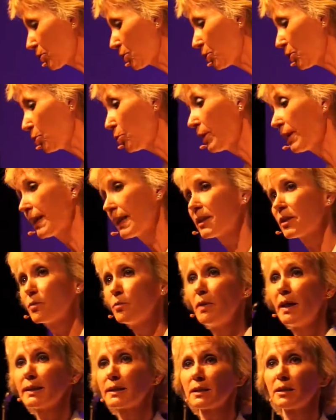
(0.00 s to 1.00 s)
do we get the
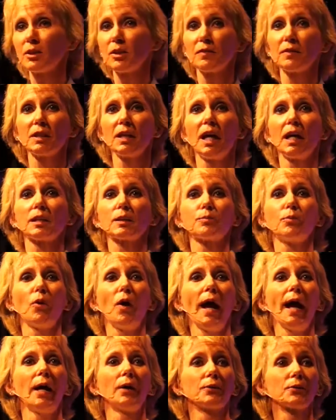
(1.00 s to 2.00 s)
message of the gospel
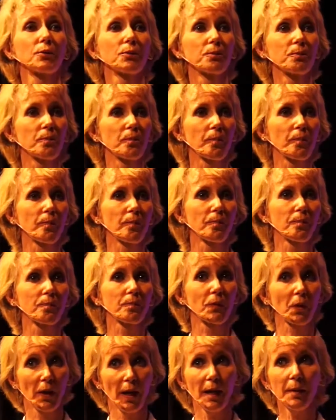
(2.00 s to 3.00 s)
out.
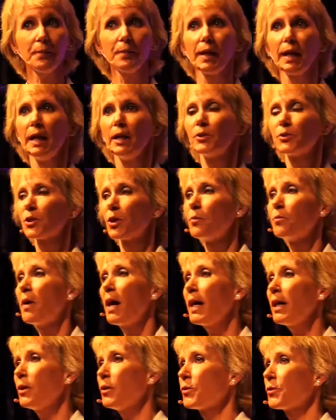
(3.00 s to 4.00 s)
Okay? So
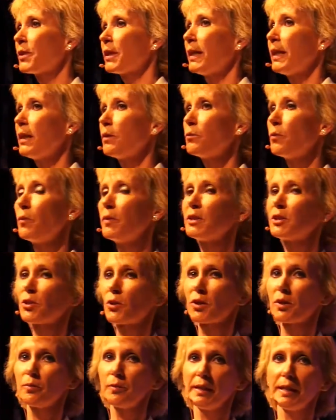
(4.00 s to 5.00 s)
my whole thing when we
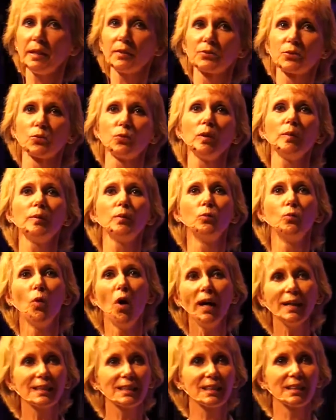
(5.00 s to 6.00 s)
started Media for Women
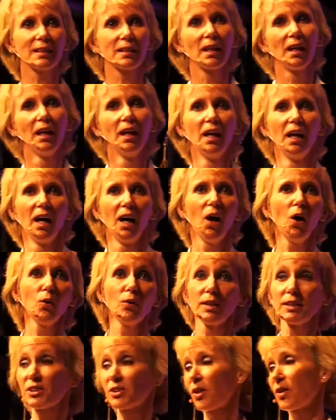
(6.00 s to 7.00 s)
wasn't, oh,
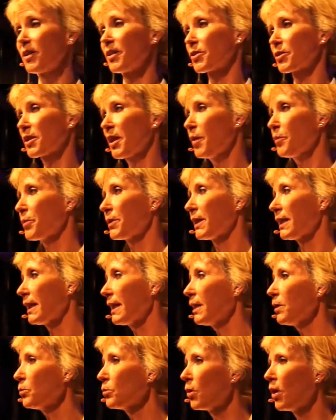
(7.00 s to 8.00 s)
let's start another
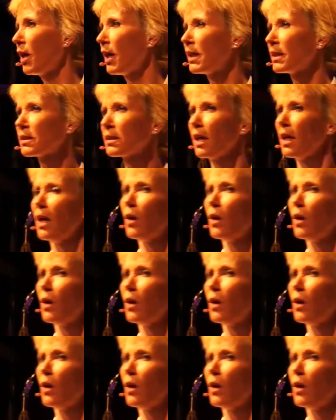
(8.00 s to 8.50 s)
company. It was,